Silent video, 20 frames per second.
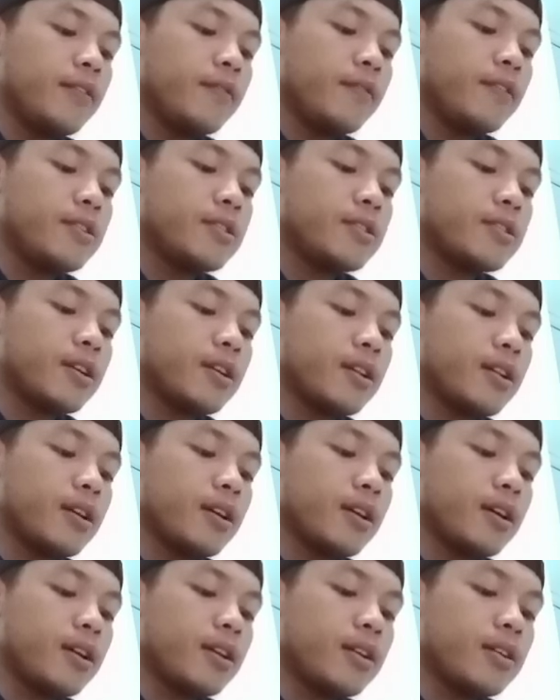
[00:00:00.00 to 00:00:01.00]
visa
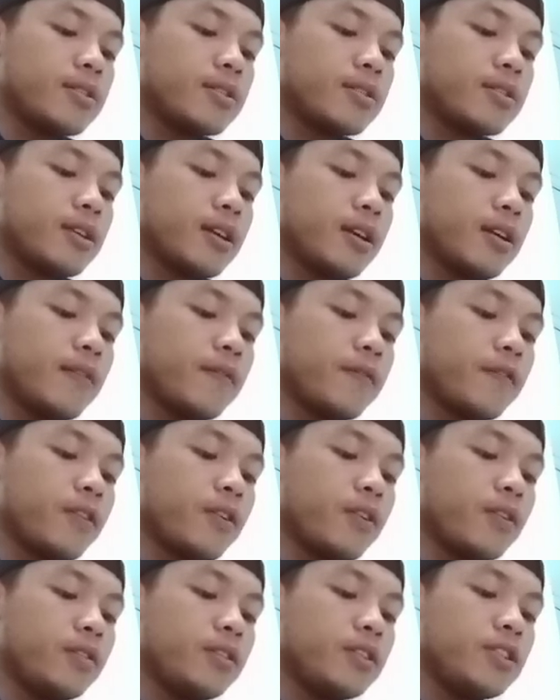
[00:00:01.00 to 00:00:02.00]
and a safe
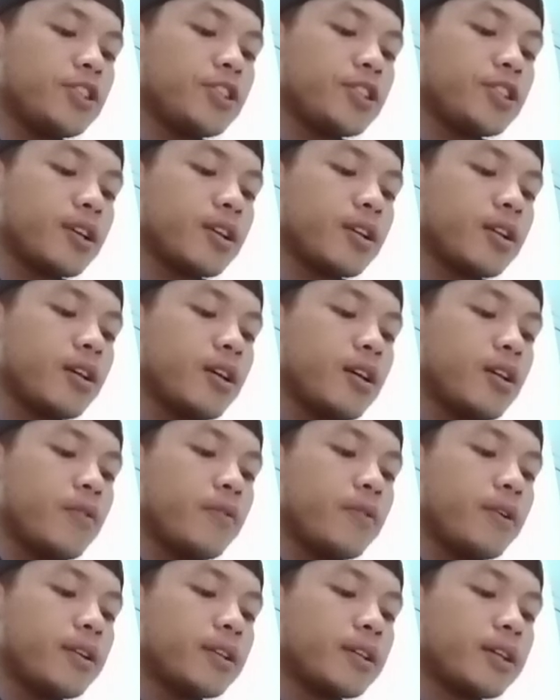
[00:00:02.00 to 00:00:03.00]
condition.
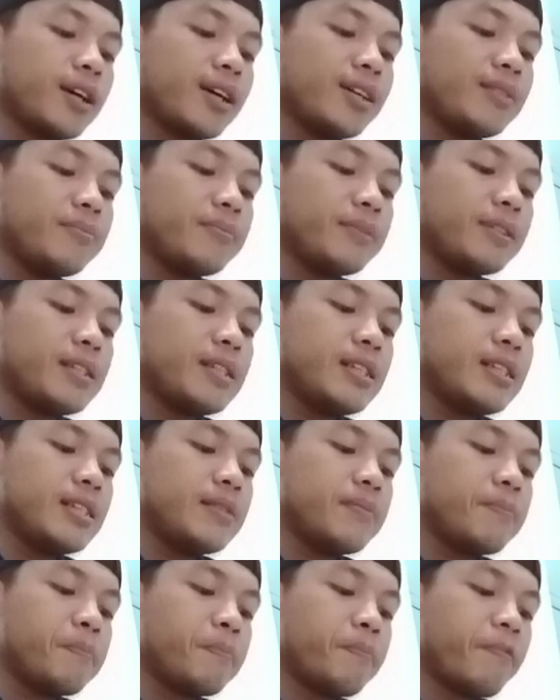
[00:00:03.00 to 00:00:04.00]
When
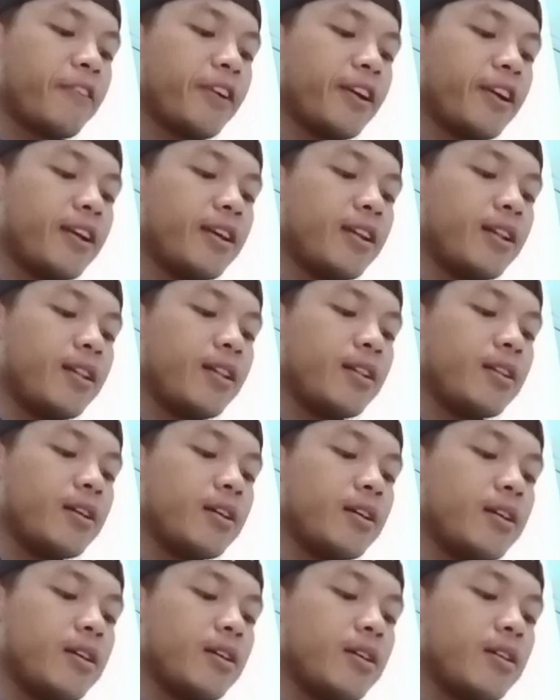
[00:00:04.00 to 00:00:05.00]
companies fail
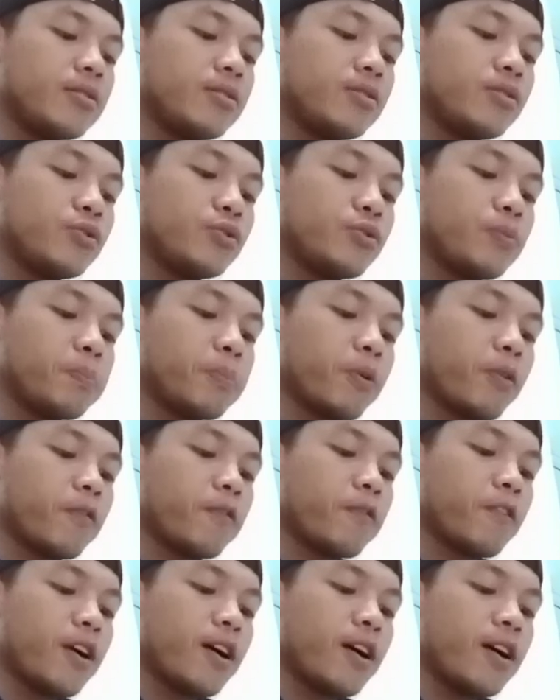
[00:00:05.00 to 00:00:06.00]
to
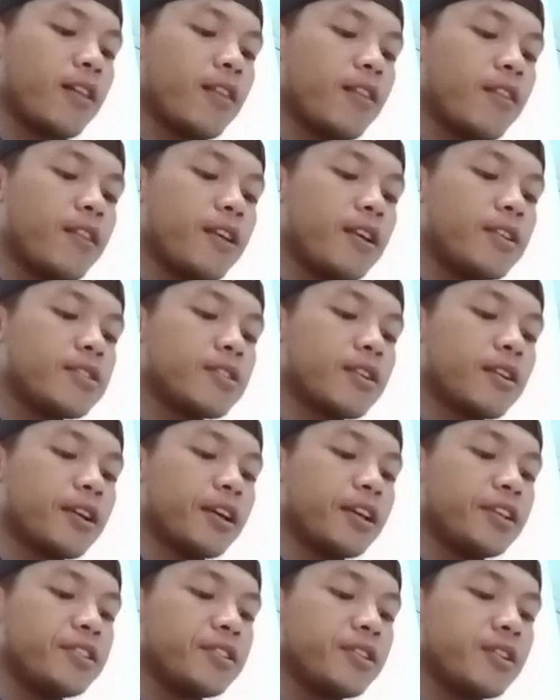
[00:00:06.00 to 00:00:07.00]
provide this
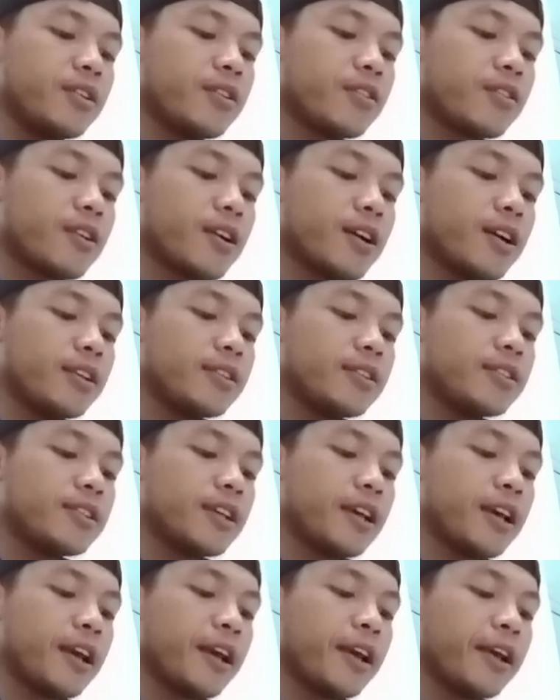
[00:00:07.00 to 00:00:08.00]
legal right
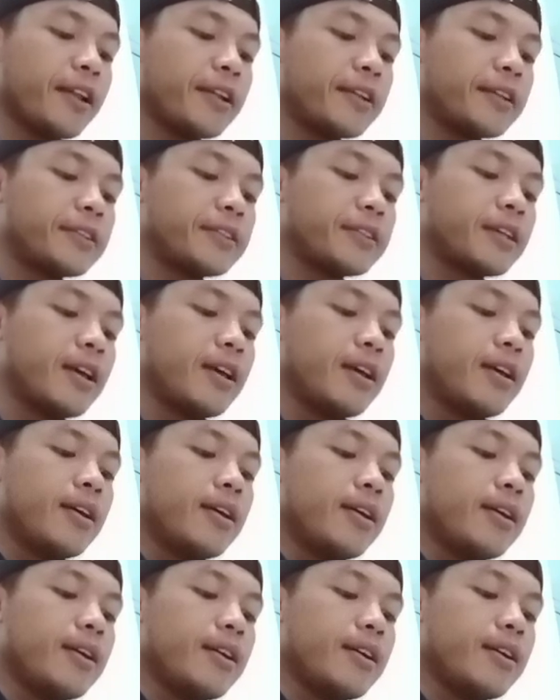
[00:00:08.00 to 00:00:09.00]
and
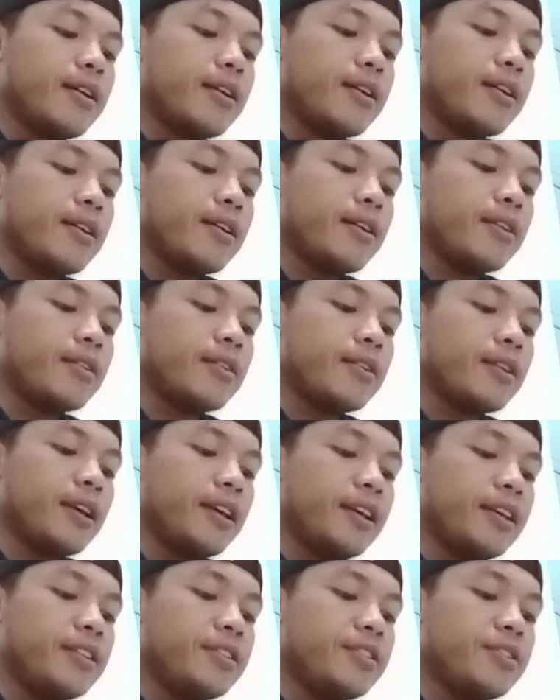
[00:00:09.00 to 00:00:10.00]
an
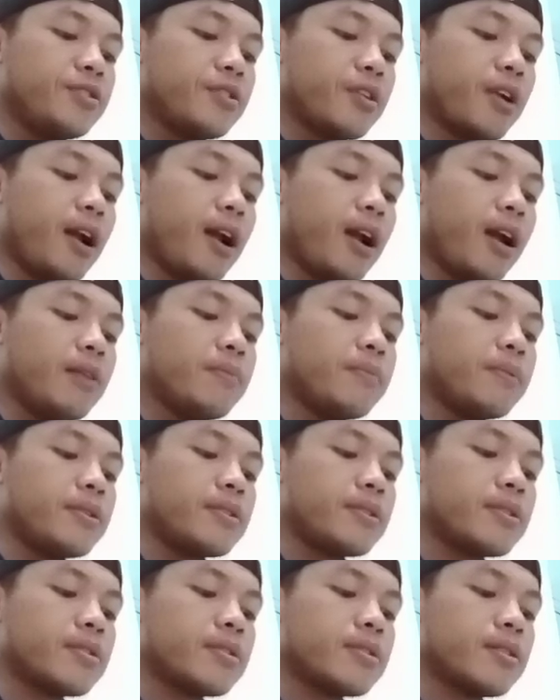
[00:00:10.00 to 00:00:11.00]
injury
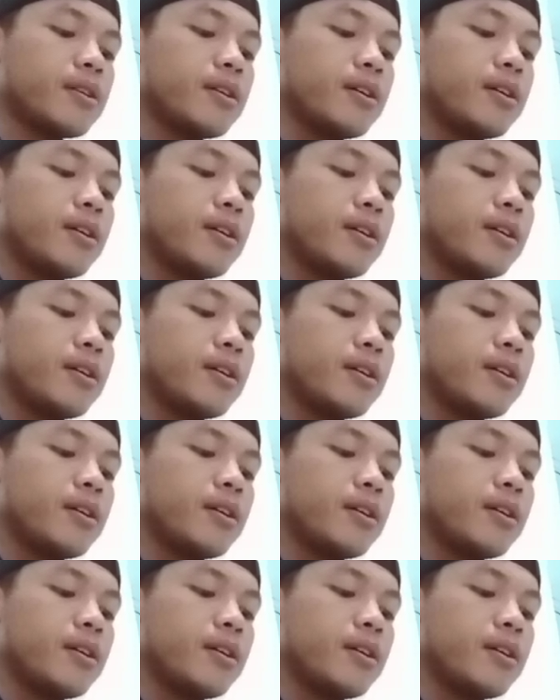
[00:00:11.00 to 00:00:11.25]
happens,